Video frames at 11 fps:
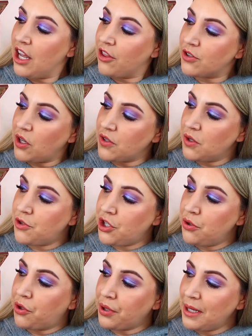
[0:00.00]
There's also
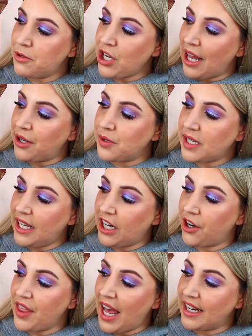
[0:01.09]
two cream shadows
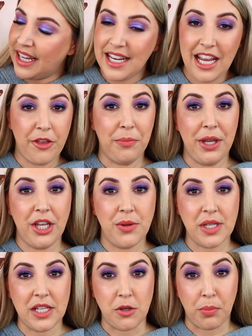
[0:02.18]
here that can either be
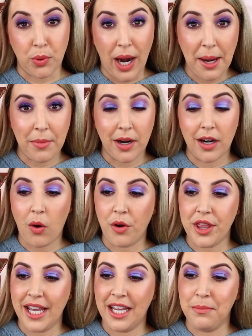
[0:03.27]
used as a primer or
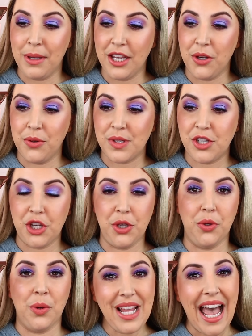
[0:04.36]
they can be used
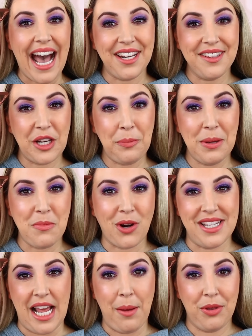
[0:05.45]
to add a little bit more
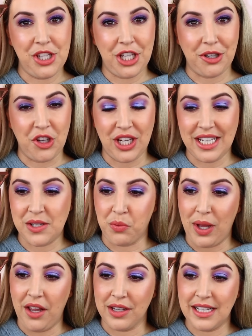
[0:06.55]
depth to your look as well,